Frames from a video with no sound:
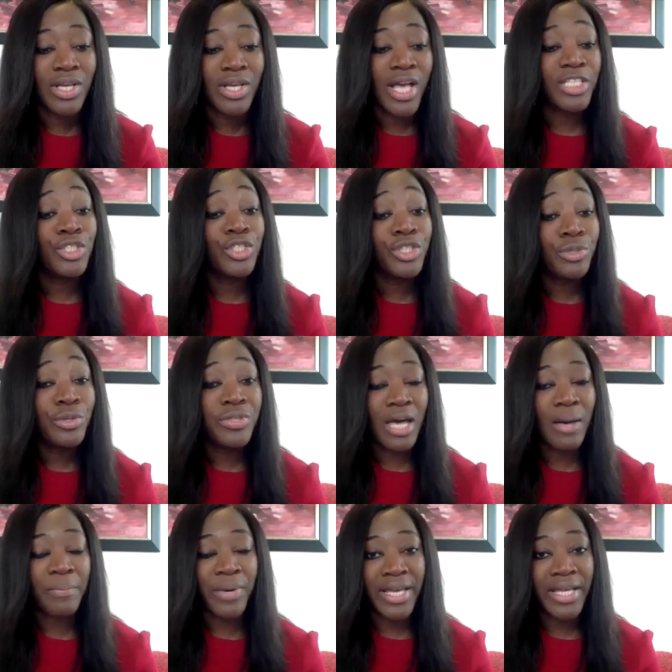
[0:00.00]
And you do that
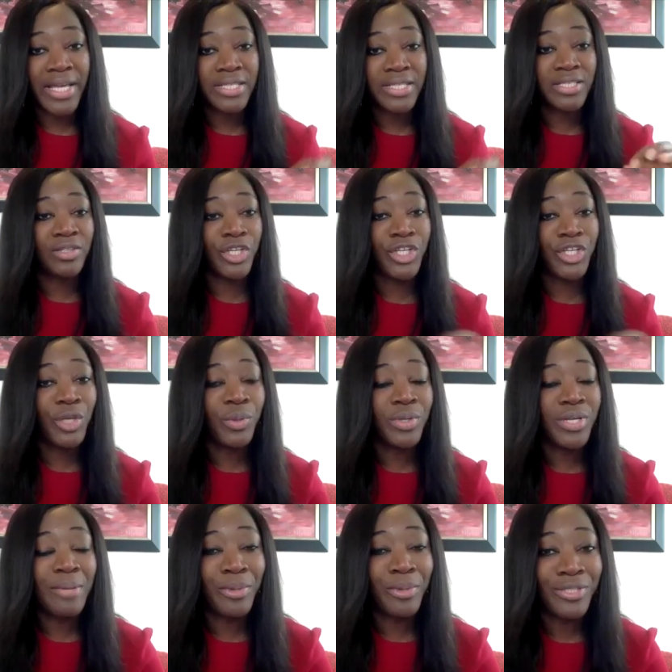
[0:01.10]
by hitting the
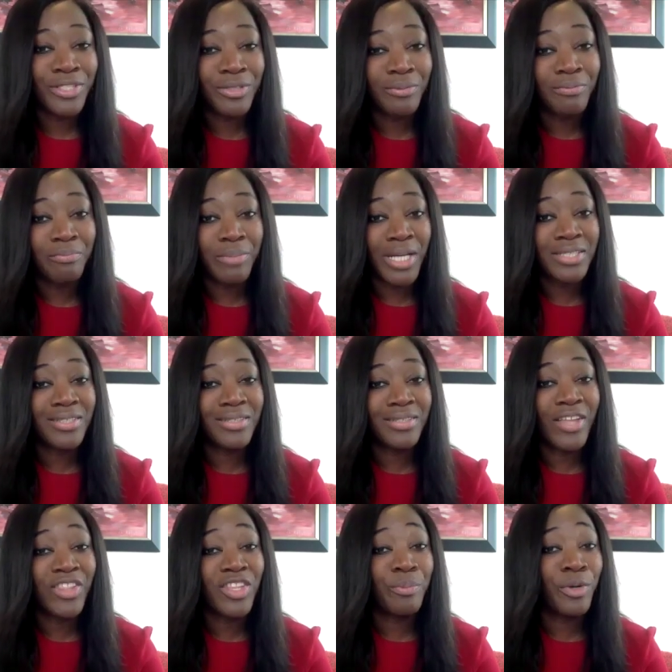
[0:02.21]
Q&A button
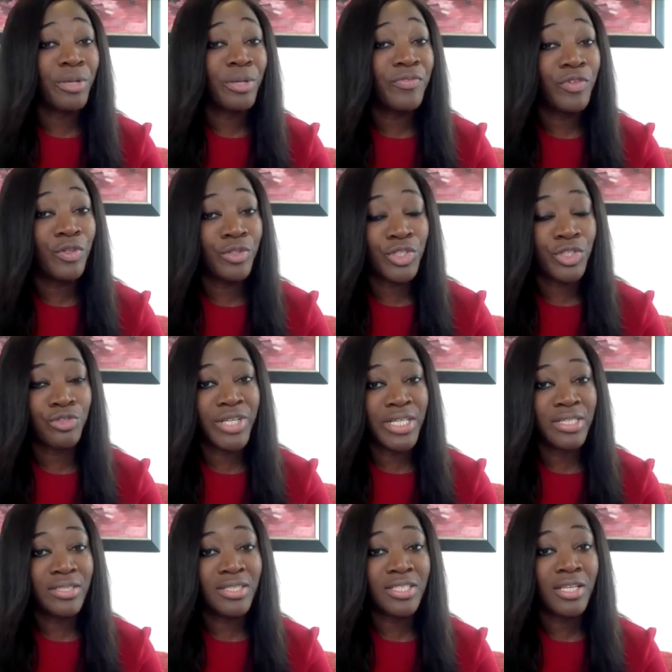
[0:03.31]
at the bottom of your
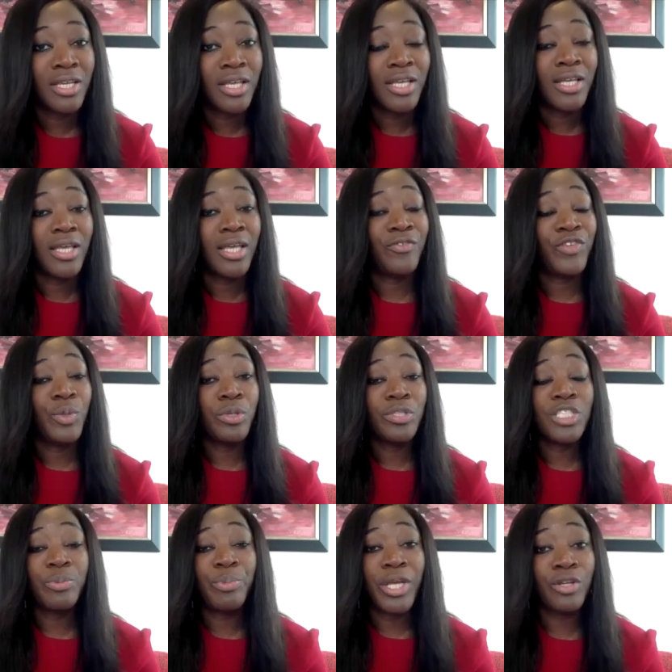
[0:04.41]
screens. If you want
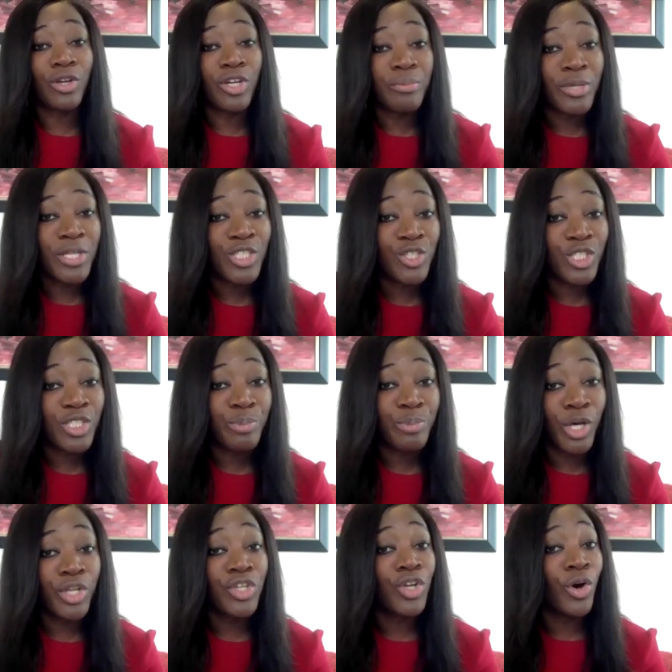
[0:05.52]
to be anonymous, just put
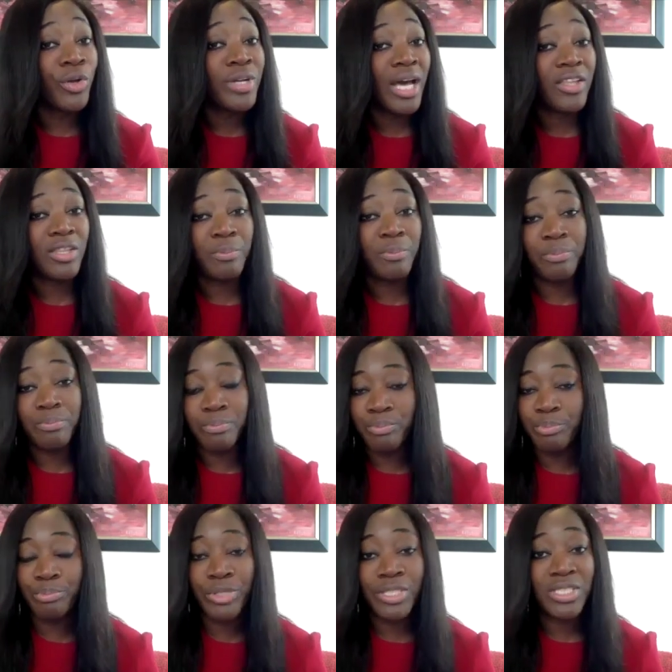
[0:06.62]
anon at the
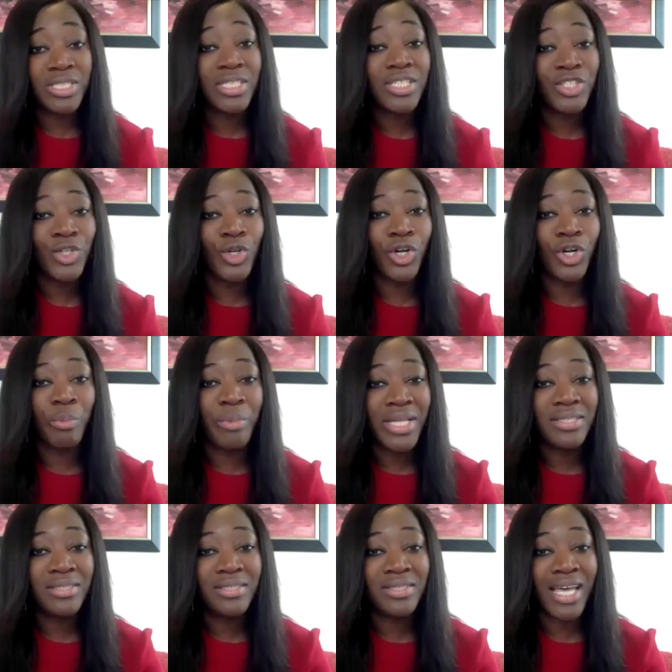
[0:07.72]
preceding your
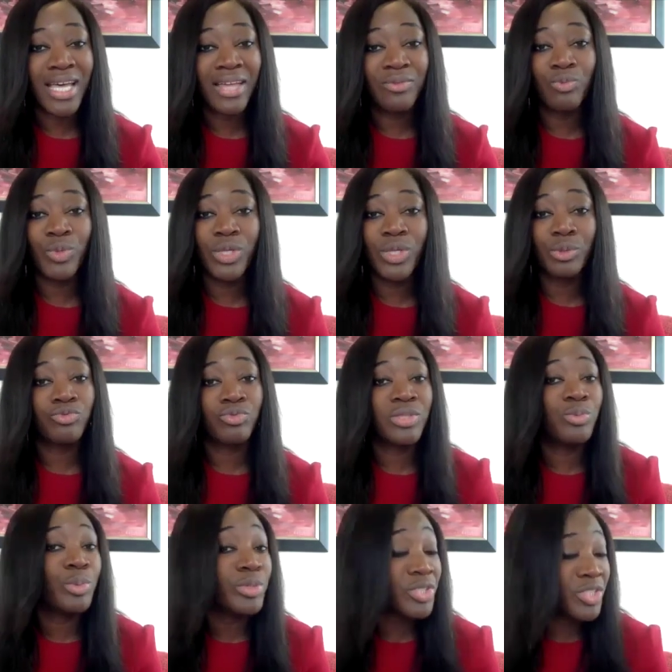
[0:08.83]
comments and
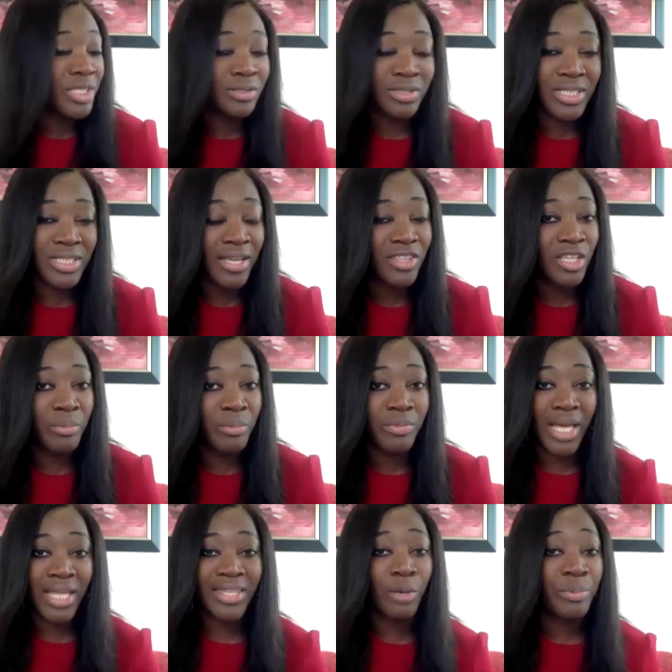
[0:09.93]
we'll still take them,
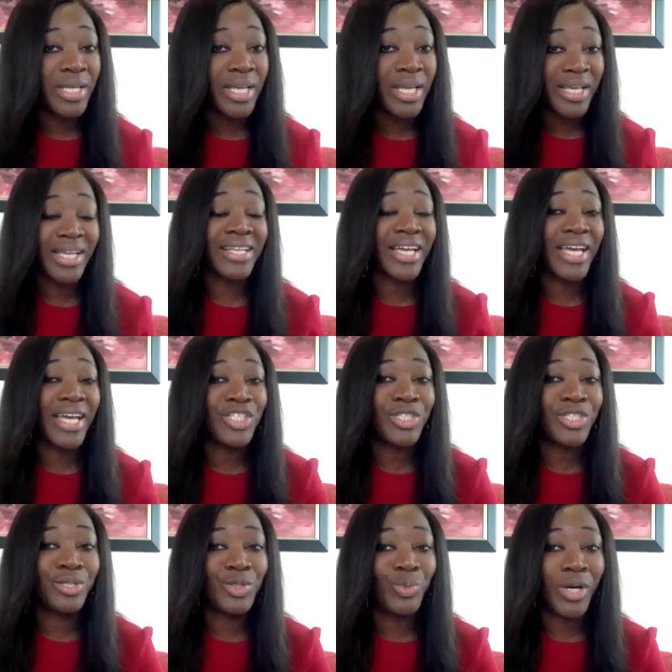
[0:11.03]
and that'll be engaging
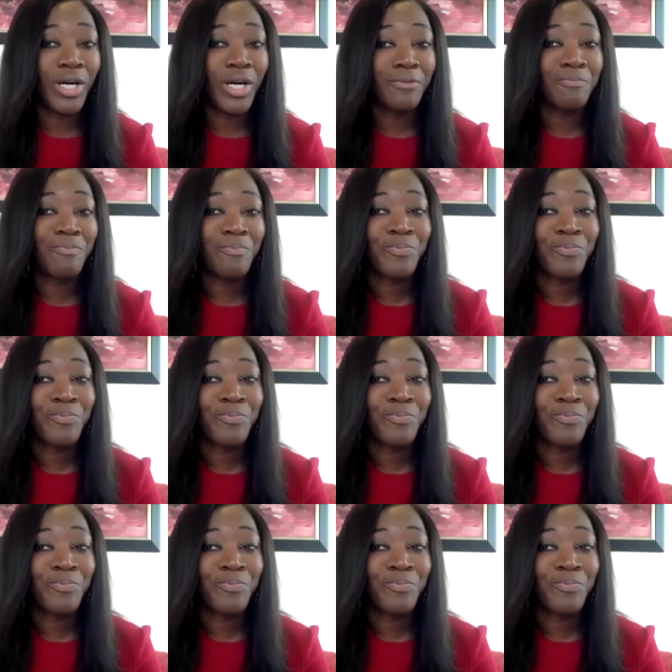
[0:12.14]
as well.